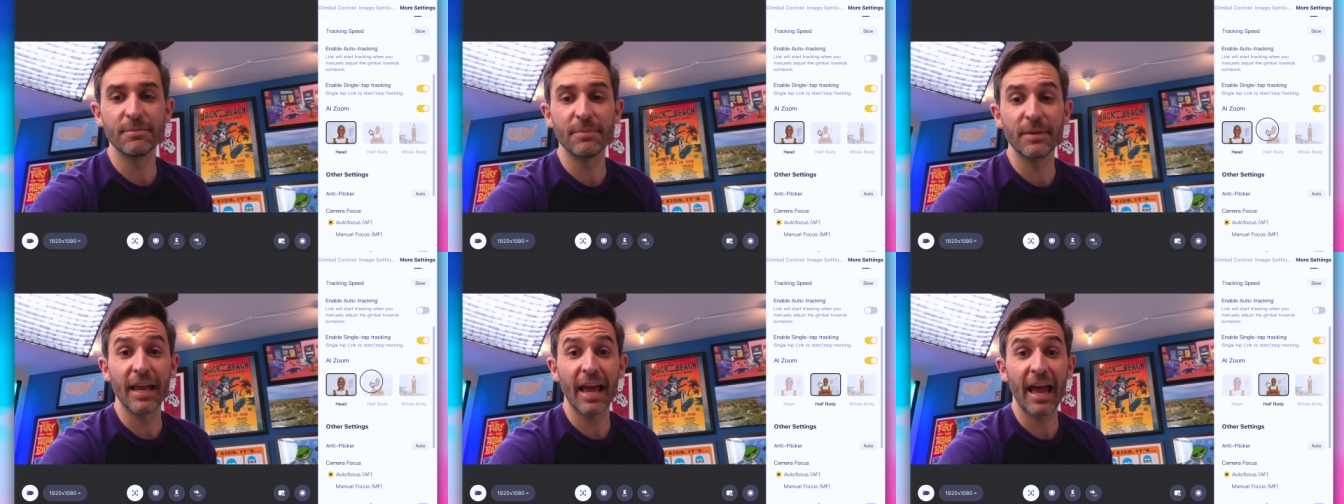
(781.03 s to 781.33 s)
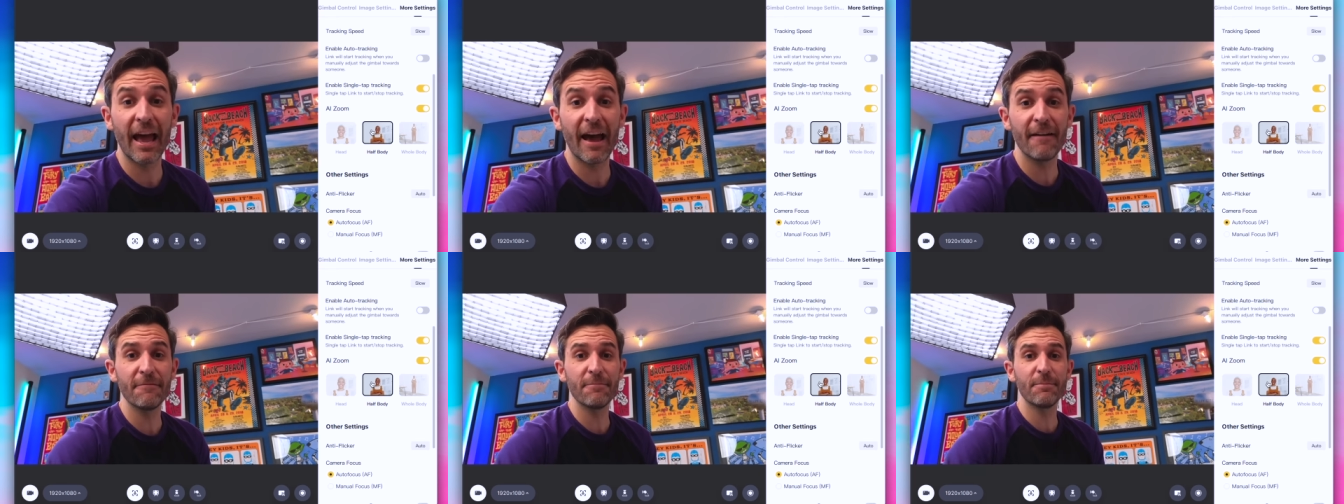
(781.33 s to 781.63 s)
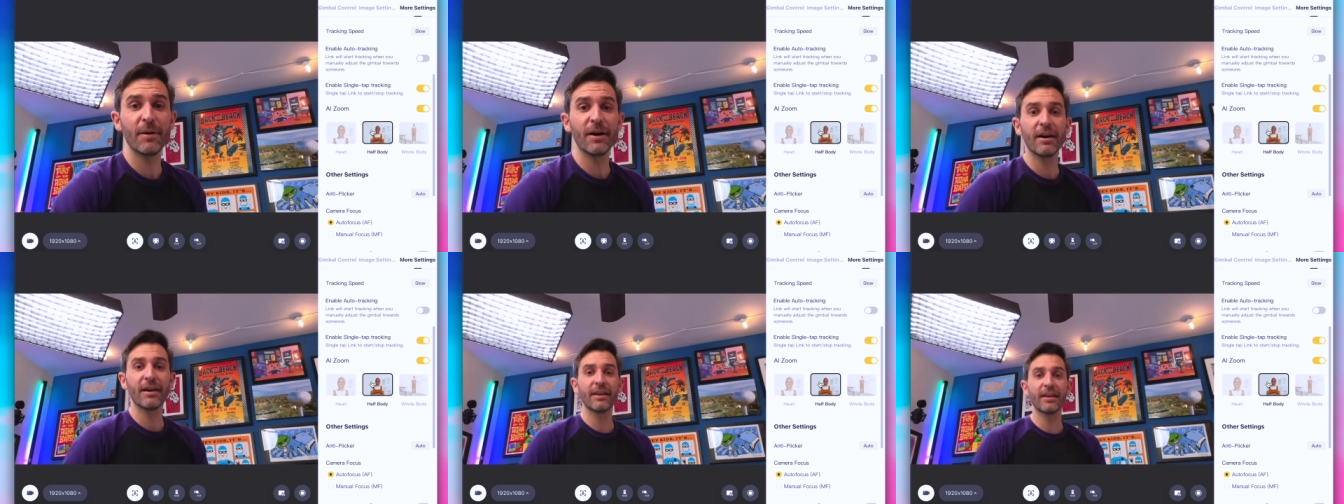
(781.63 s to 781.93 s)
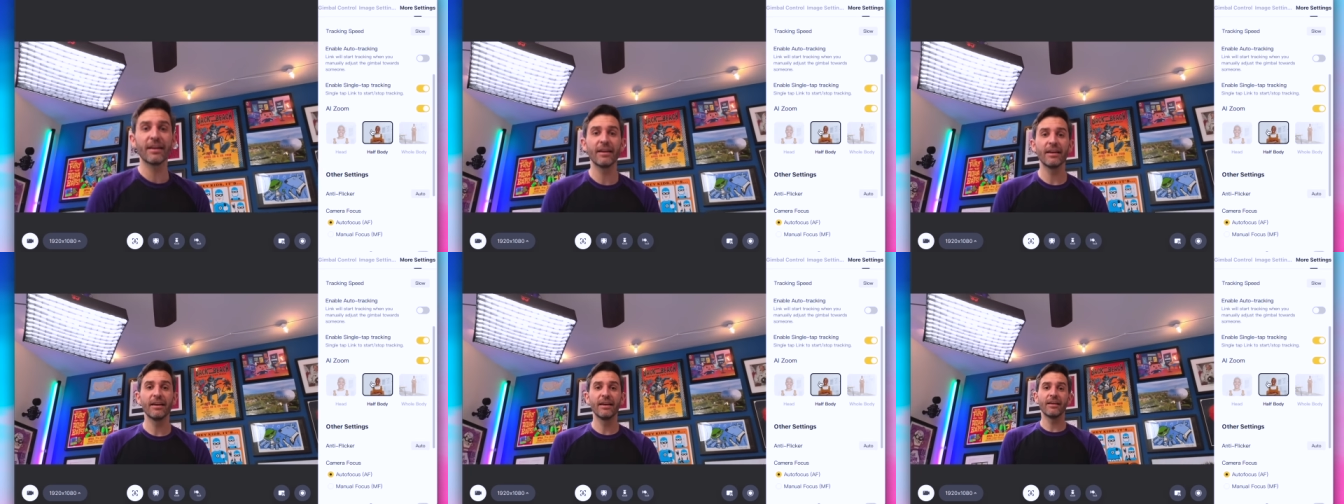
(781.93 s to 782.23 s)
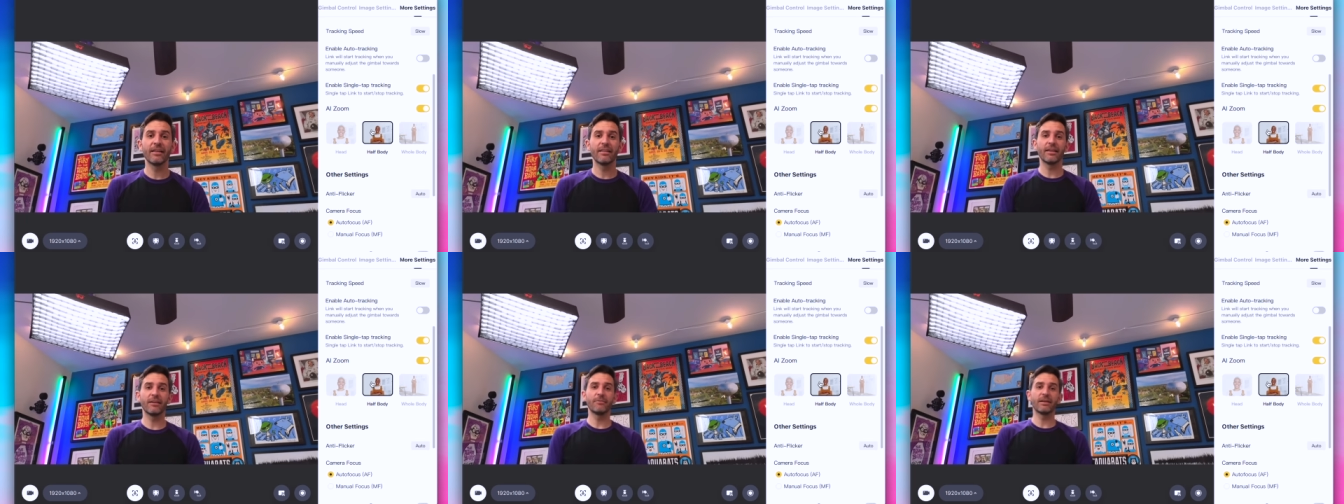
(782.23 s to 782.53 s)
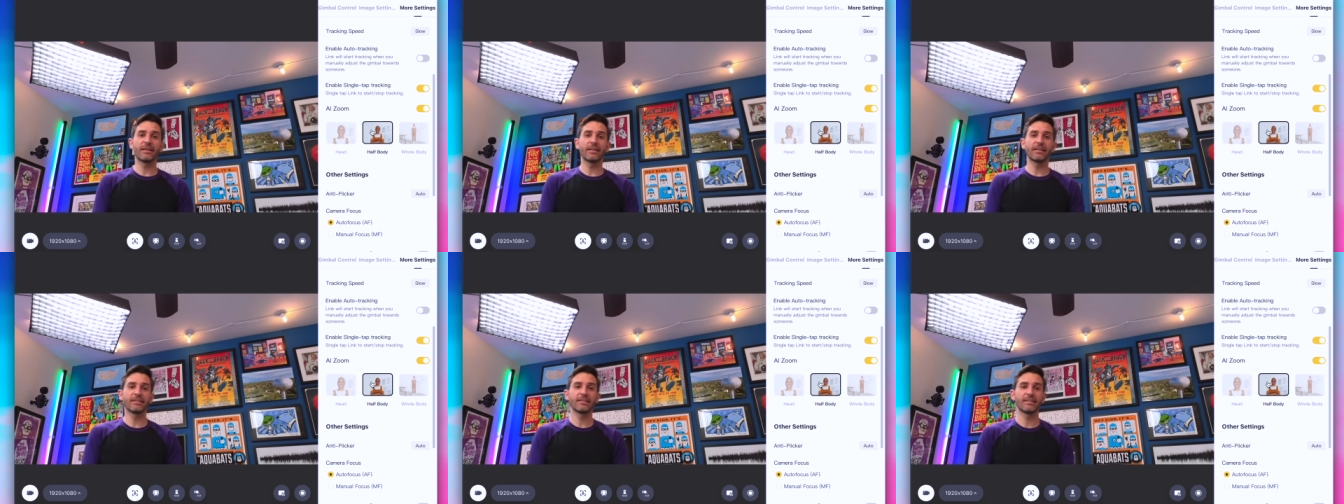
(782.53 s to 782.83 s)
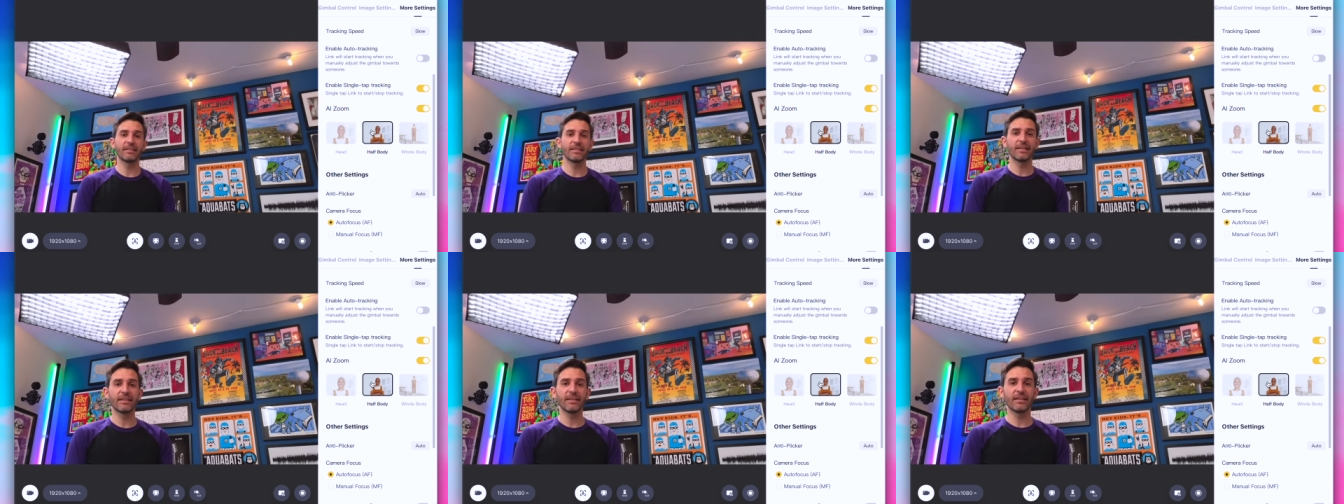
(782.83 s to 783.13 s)
be half body, then we can
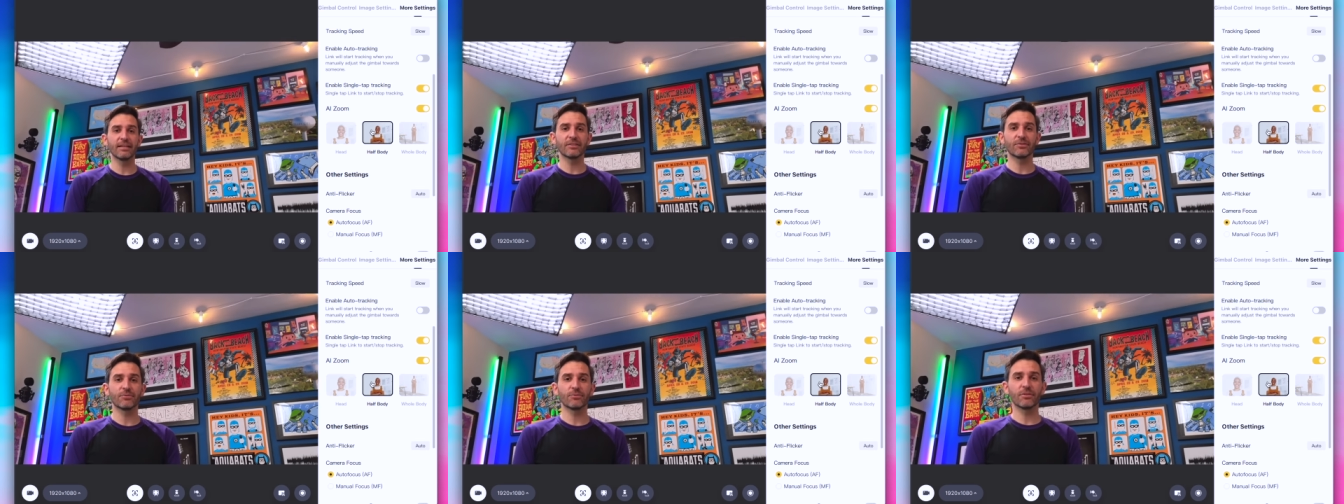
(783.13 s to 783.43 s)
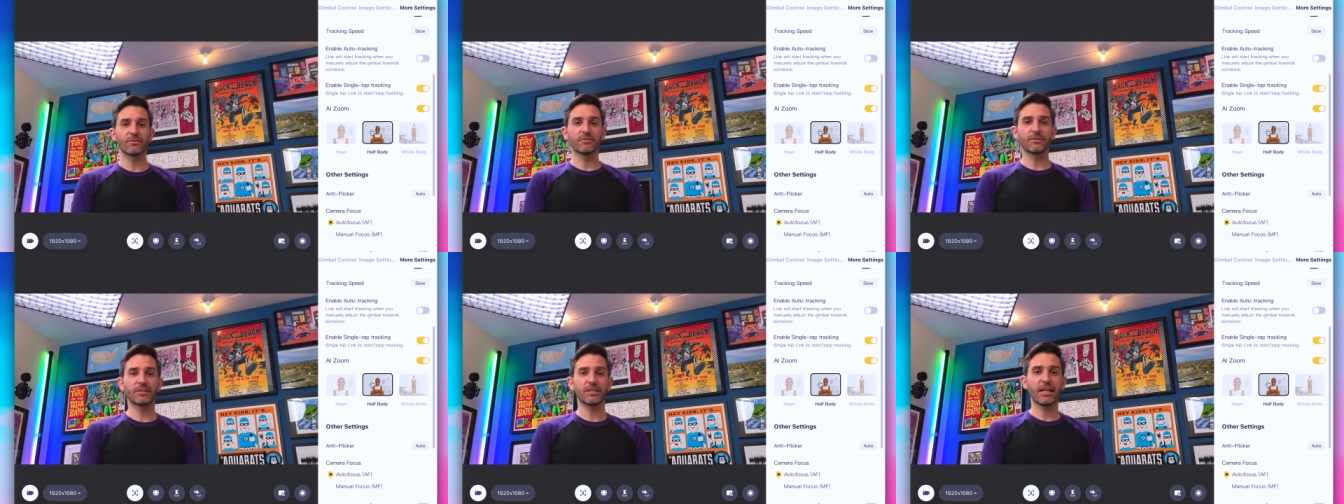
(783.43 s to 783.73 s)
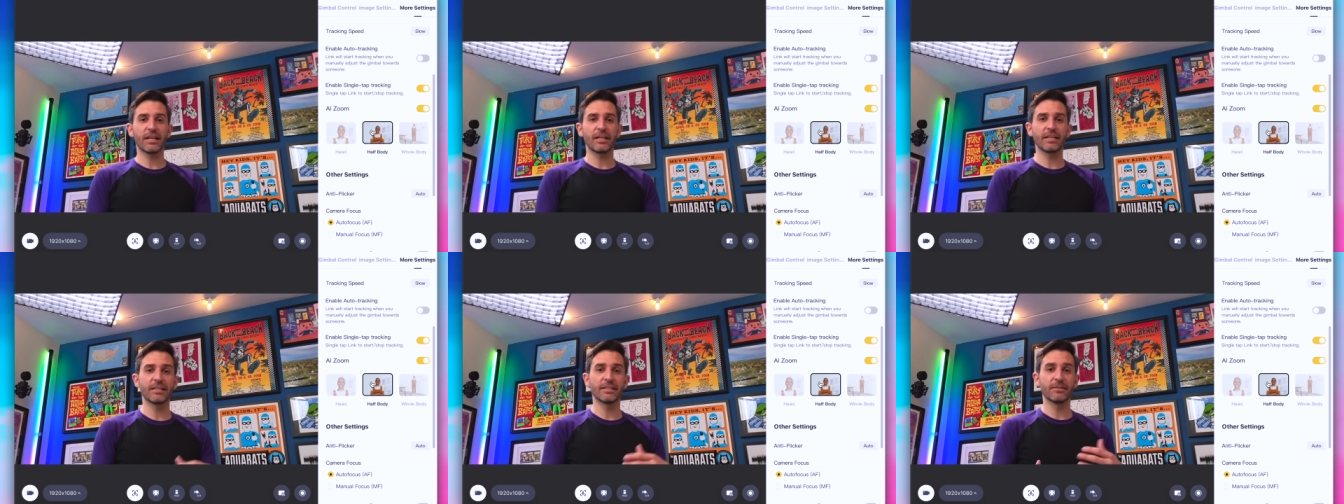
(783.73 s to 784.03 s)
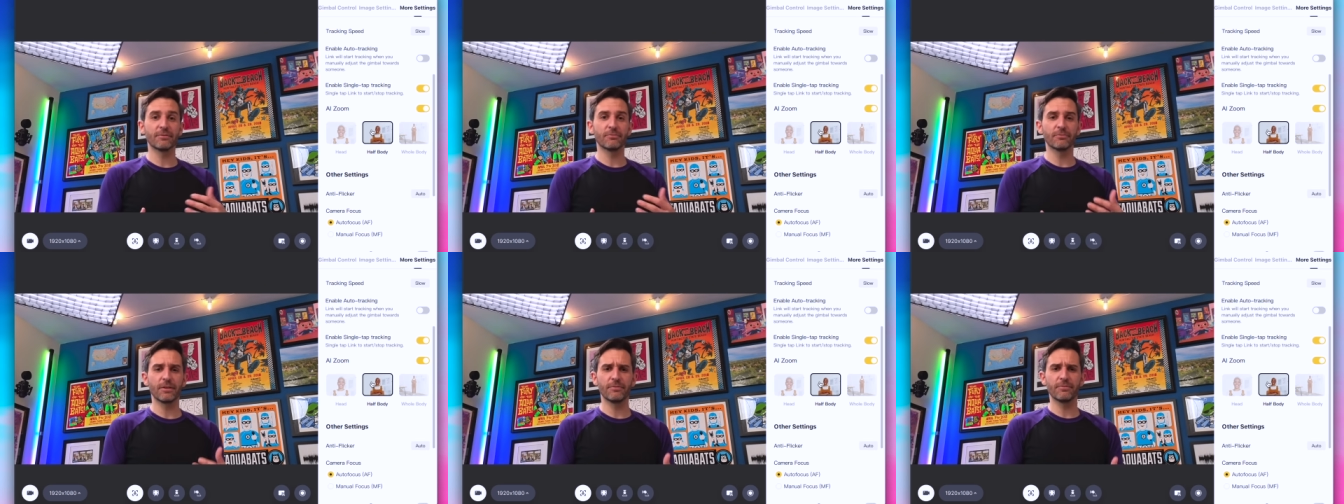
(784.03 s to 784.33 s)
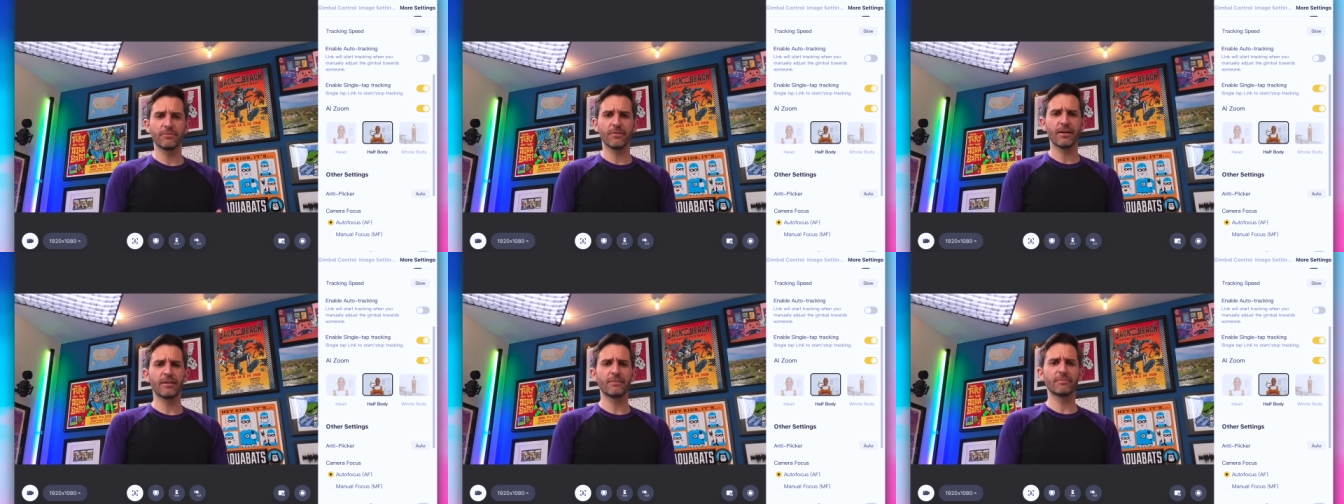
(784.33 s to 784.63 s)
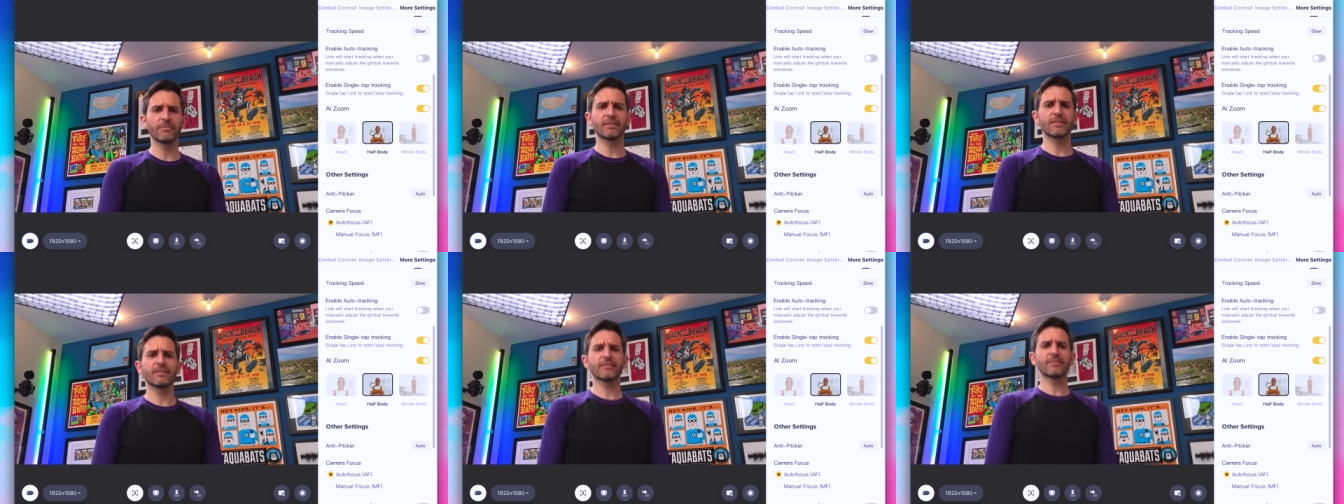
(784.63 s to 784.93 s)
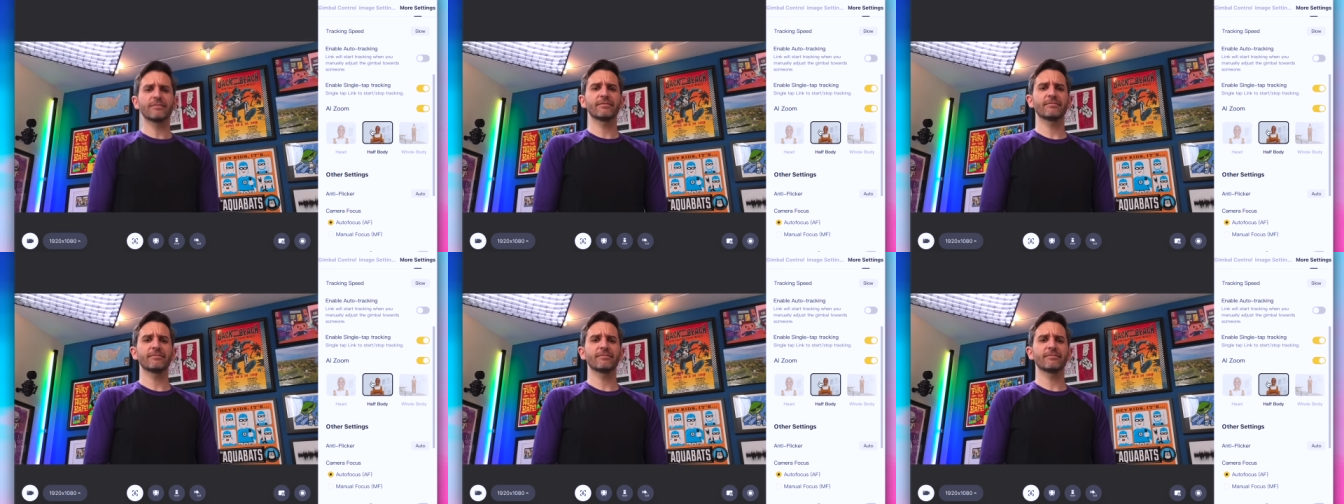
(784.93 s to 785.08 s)
see it sort of changes and reframes.